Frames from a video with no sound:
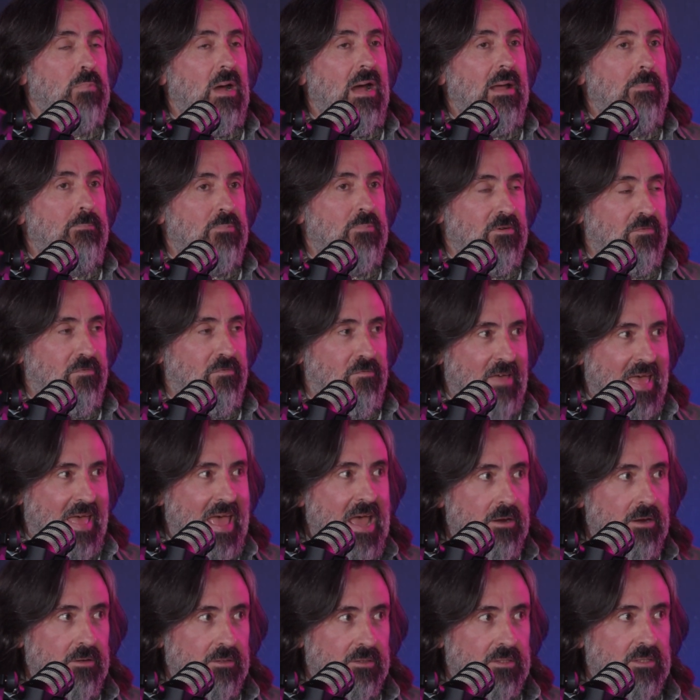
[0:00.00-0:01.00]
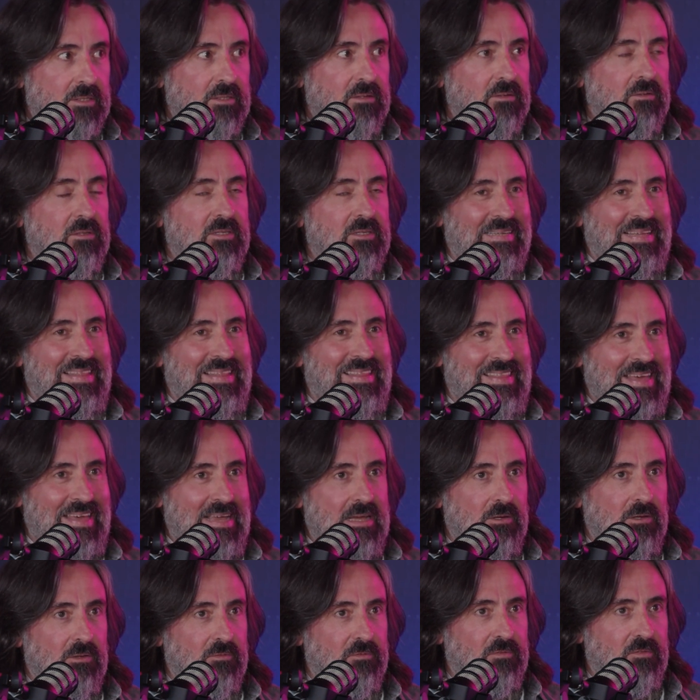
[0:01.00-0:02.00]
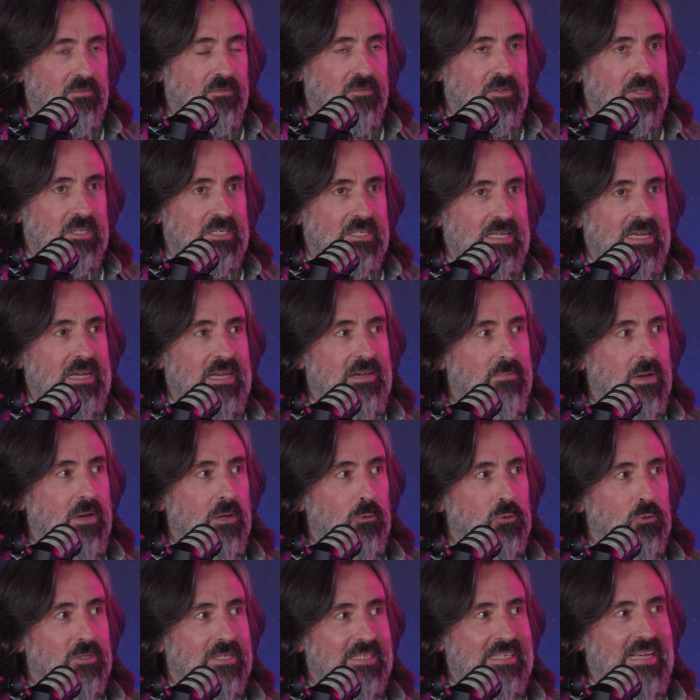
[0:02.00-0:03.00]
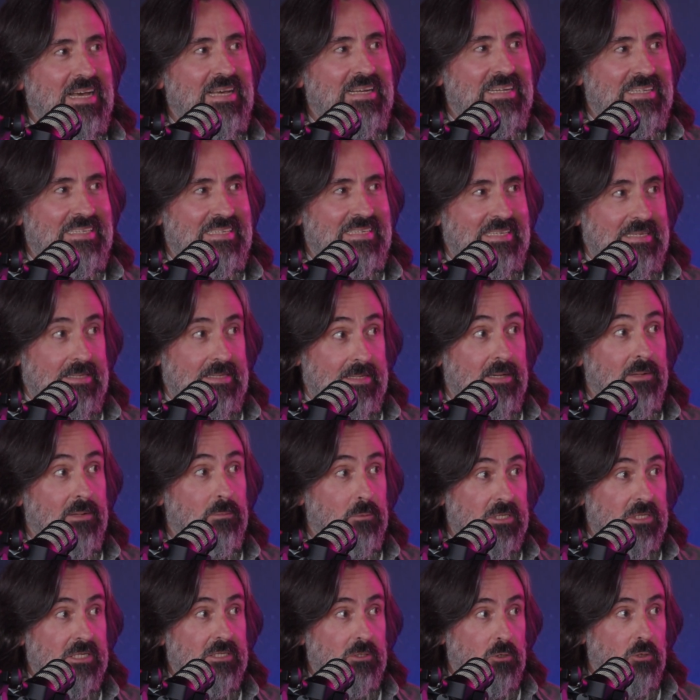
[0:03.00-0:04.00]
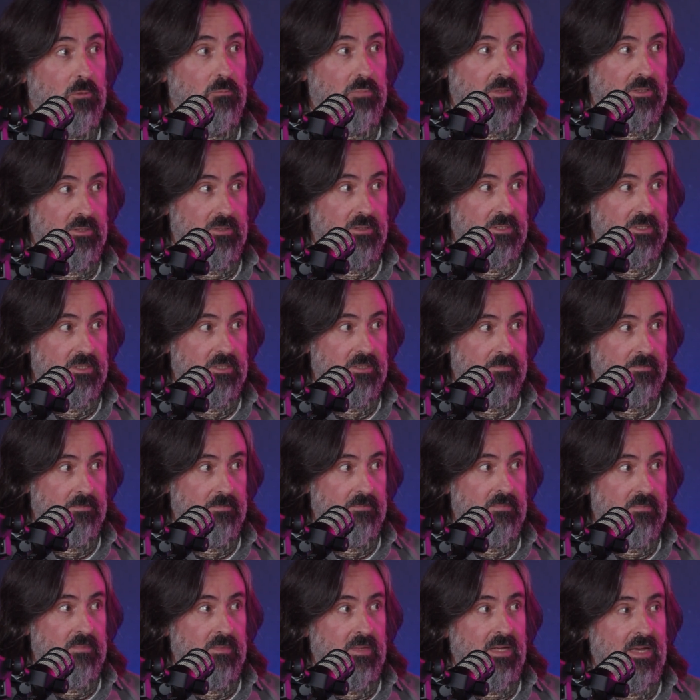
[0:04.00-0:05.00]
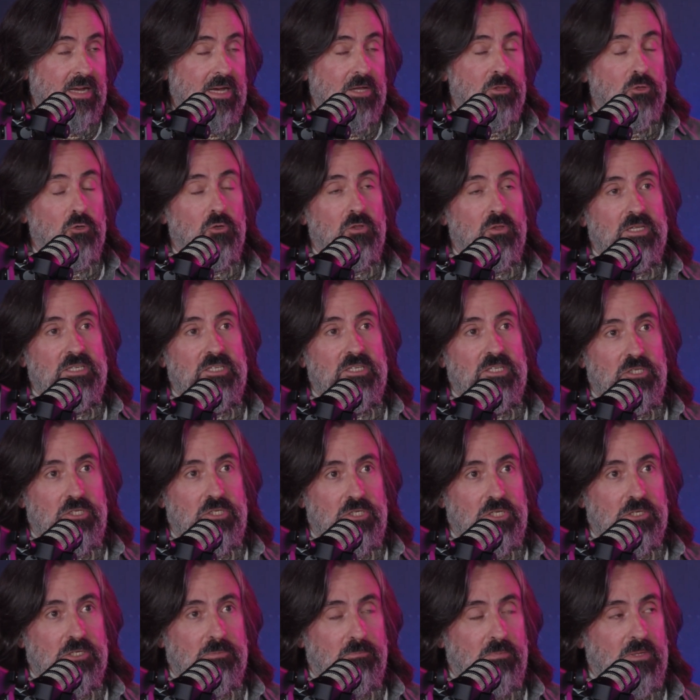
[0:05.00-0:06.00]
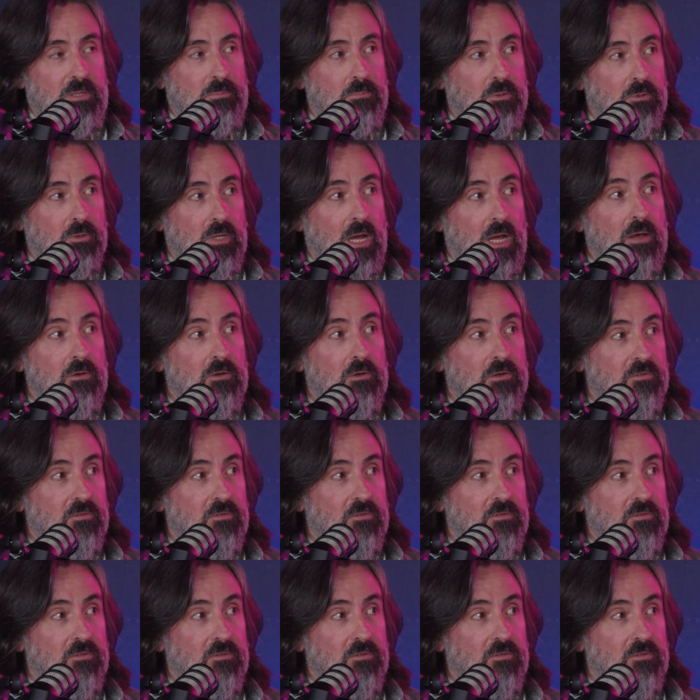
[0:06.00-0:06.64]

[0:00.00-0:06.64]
I preferred to think, for the sake of my own sanity, that it was incompetence. I thought, this is just people out